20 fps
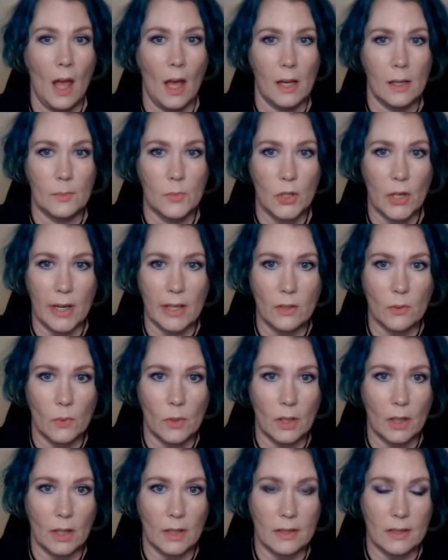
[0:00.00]
trying to
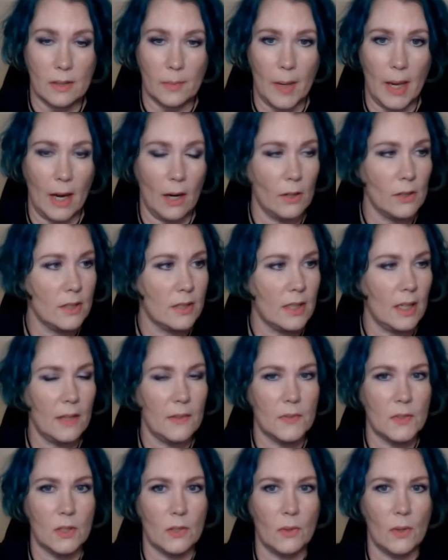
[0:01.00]
work on some hair stuff,
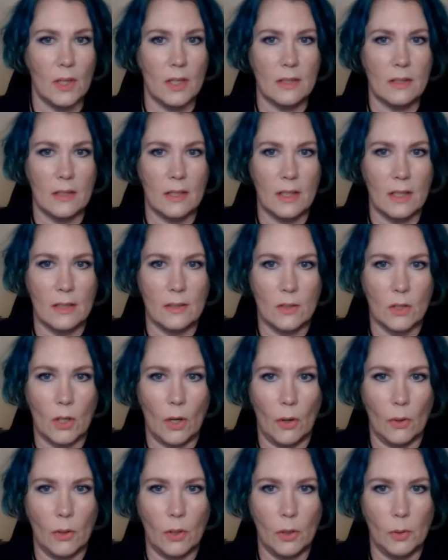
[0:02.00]
so this is
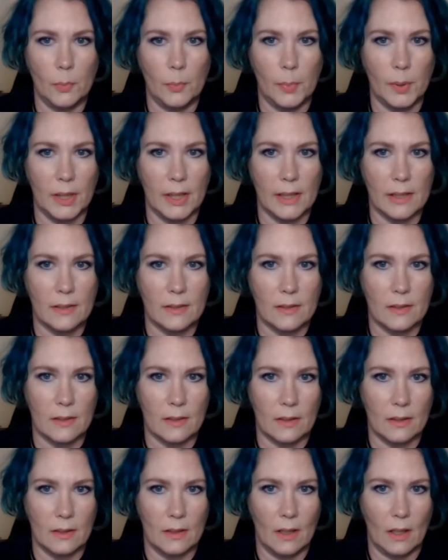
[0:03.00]
Cocoa
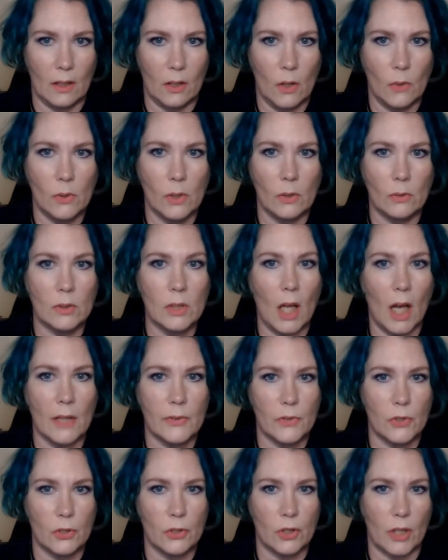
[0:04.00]
Gloss
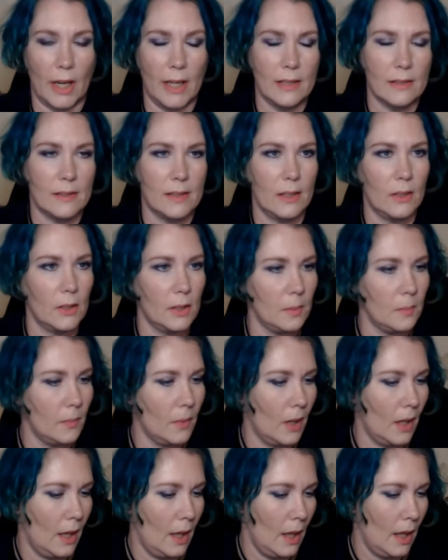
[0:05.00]
Shine Serum.
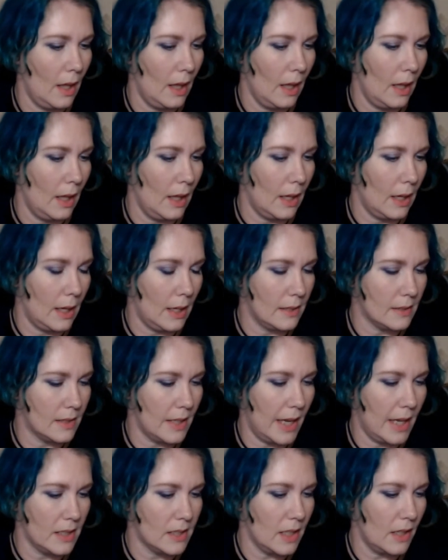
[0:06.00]
It is an
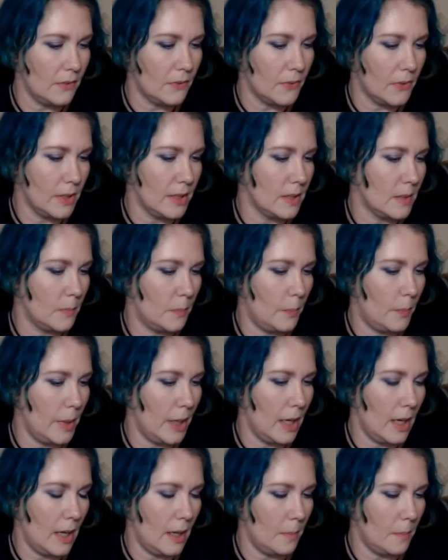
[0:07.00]
anti-frizz
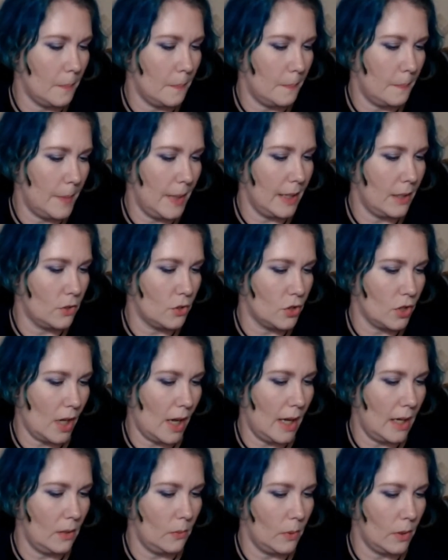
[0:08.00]
and big
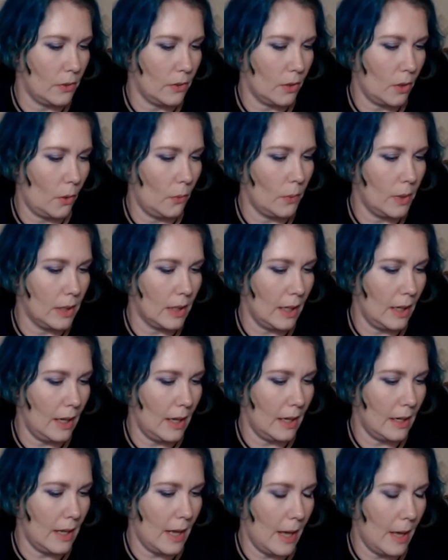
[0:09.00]
shine with coconut
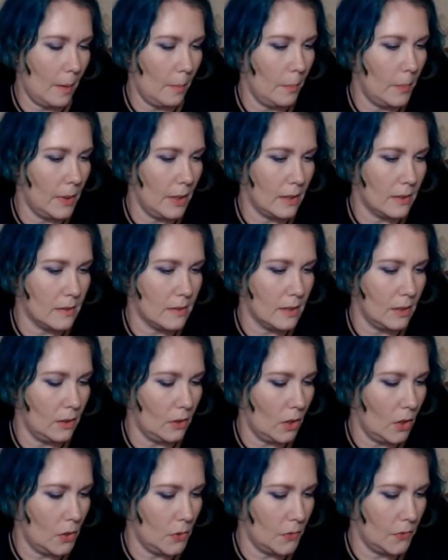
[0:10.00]
and hemp. It's
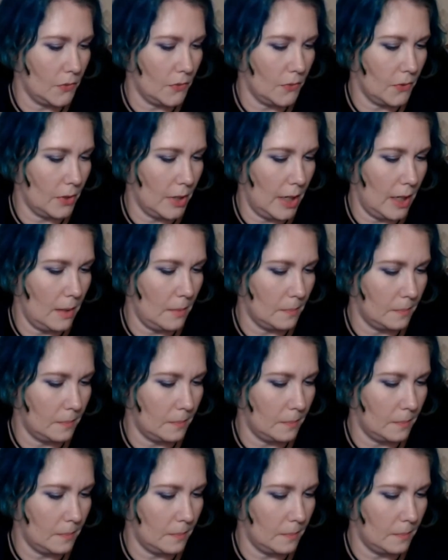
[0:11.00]
silicone-free.